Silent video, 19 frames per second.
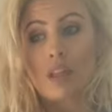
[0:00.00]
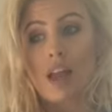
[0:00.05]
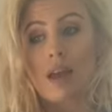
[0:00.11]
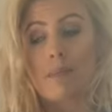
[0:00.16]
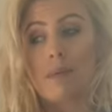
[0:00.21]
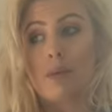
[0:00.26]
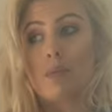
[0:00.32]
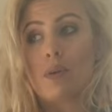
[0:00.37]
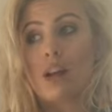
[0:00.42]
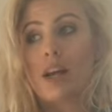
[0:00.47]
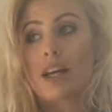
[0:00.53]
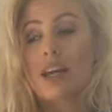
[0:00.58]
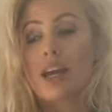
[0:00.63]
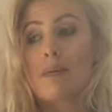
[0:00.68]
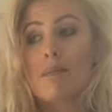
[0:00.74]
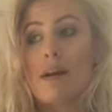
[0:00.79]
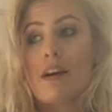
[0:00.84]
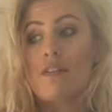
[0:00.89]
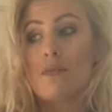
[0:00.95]
I mean when I
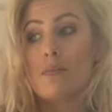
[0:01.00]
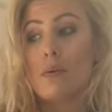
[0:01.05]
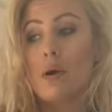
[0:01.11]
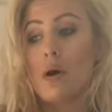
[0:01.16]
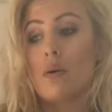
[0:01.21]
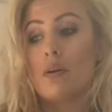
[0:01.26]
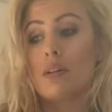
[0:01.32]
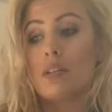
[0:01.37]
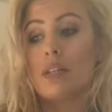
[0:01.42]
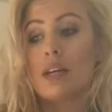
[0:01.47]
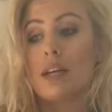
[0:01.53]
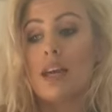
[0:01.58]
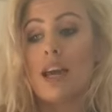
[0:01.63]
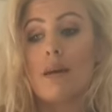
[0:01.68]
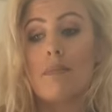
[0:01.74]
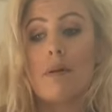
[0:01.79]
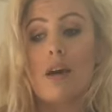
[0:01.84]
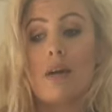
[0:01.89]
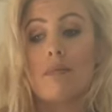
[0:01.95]
came back from Poland I
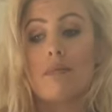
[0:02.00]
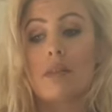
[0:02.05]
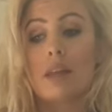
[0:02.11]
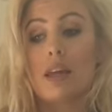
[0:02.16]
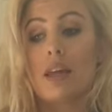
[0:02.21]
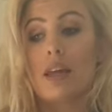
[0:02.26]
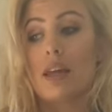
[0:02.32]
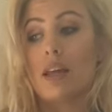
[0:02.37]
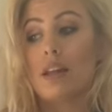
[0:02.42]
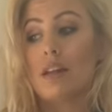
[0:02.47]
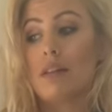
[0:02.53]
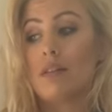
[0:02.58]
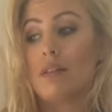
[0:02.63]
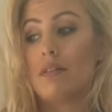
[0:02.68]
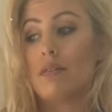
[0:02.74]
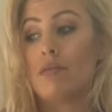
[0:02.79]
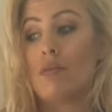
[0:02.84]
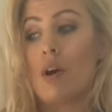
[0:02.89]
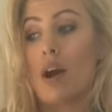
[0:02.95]
came home thinking
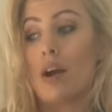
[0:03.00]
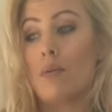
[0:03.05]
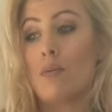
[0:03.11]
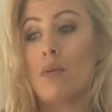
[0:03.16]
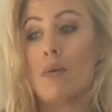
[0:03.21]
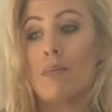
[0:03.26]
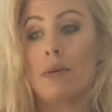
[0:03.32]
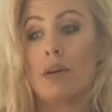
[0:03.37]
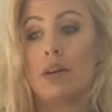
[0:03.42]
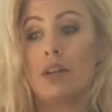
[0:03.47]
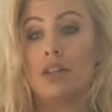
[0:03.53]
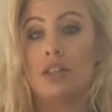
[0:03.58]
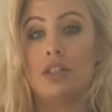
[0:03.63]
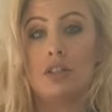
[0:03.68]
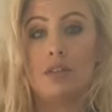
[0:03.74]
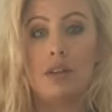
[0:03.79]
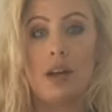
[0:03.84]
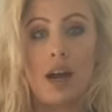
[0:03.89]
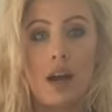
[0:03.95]
right what am I going to
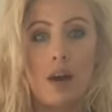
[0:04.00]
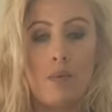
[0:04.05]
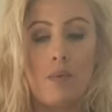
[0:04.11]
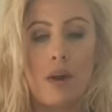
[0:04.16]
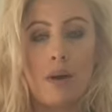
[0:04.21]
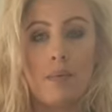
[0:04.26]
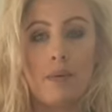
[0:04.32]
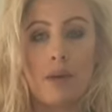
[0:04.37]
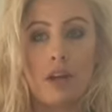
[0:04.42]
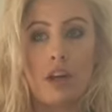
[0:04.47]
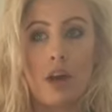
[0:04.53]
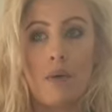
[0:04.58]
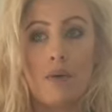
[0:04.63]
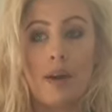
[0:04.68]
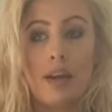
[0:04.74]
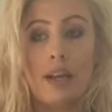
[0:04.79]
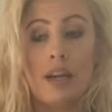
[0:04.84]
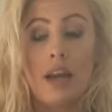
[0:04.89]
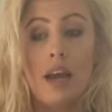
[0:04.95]
do now where am I
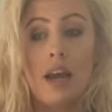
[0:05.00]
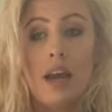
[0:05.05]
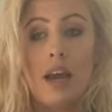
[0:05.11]
going